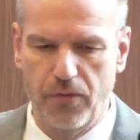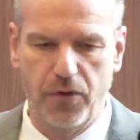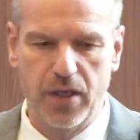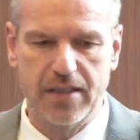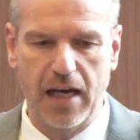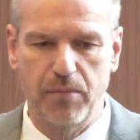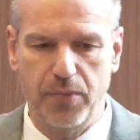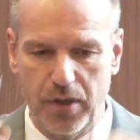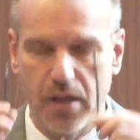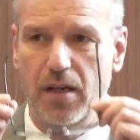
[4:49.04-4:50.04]
For
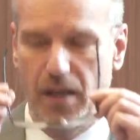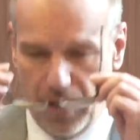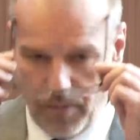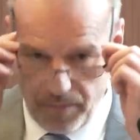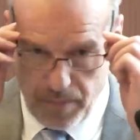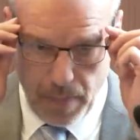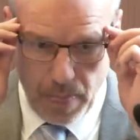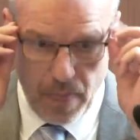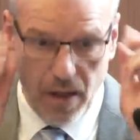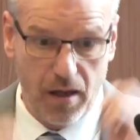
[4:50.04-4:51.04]
example,
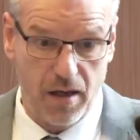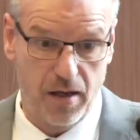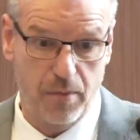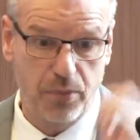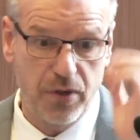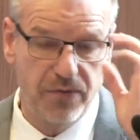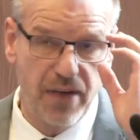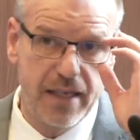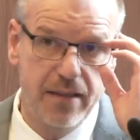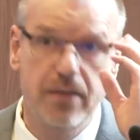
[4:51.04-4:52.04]

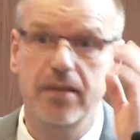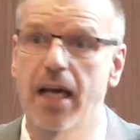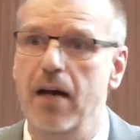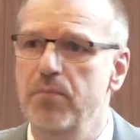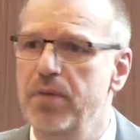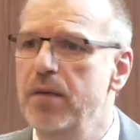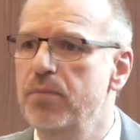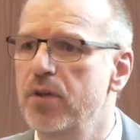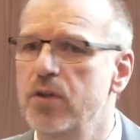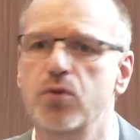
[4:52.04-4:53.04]
prevent young
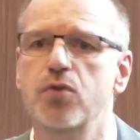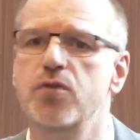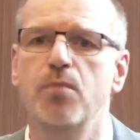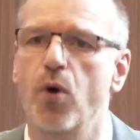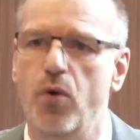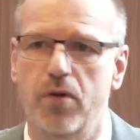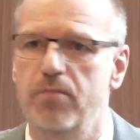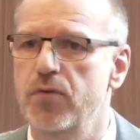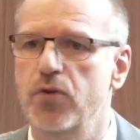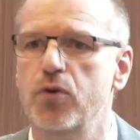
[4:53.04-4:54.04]
people to smoke.
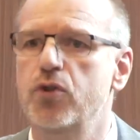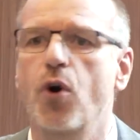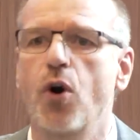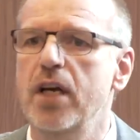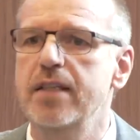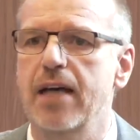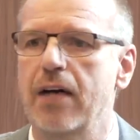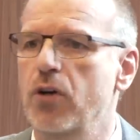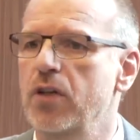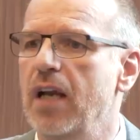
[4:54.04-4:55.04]
So toys
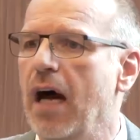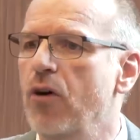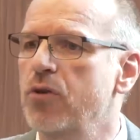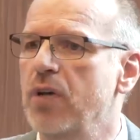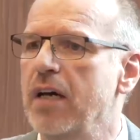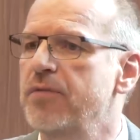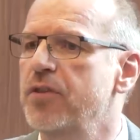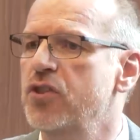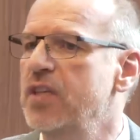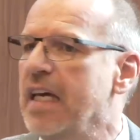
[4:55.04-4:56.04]
are not allowed to have
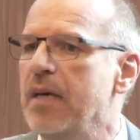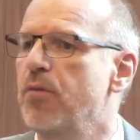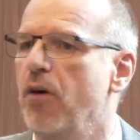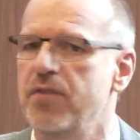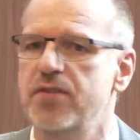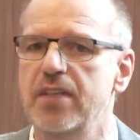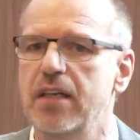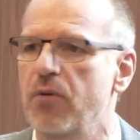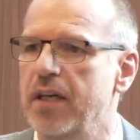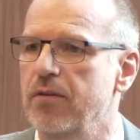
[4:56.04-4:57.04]
the shape of a
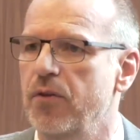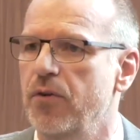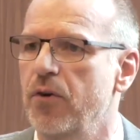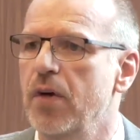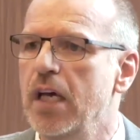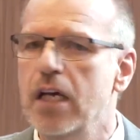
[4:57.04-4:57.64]
cigarette or so.